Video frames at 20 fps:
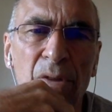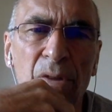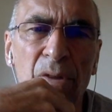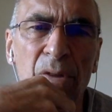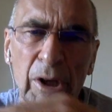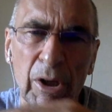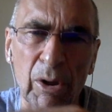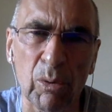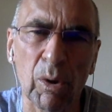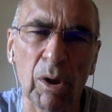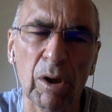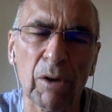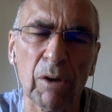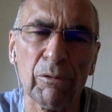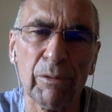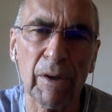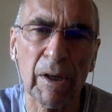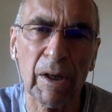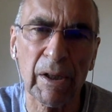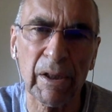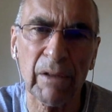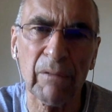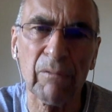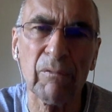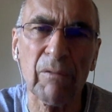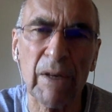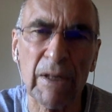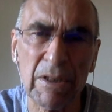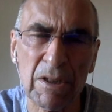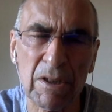pre-qualified
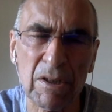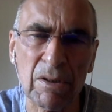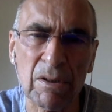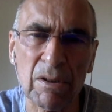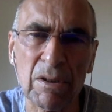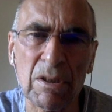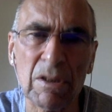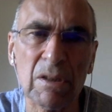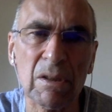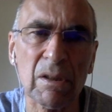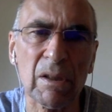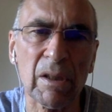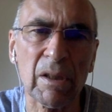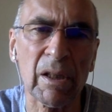investors